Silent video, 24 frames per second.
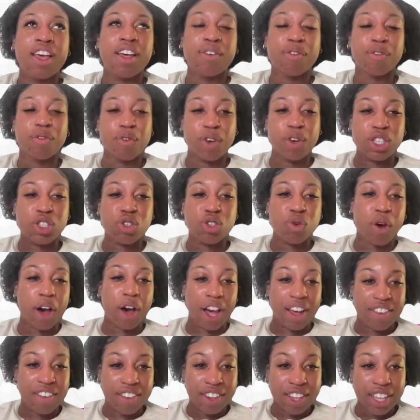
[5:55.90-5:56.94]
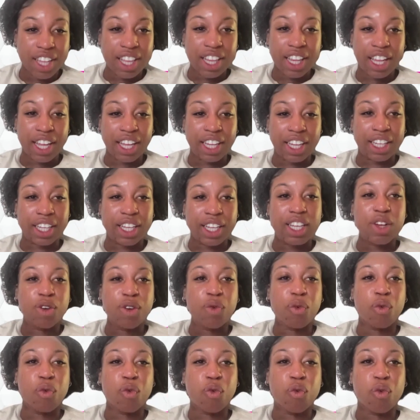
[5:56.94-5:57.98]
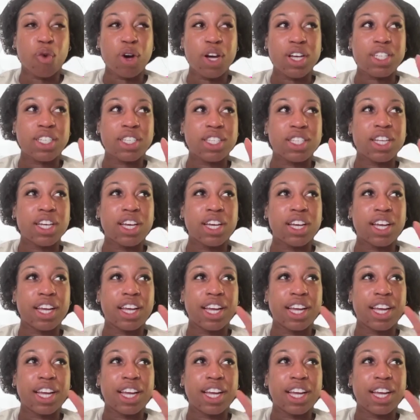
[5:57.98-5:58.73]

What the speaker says: went to Ivy League, like, was the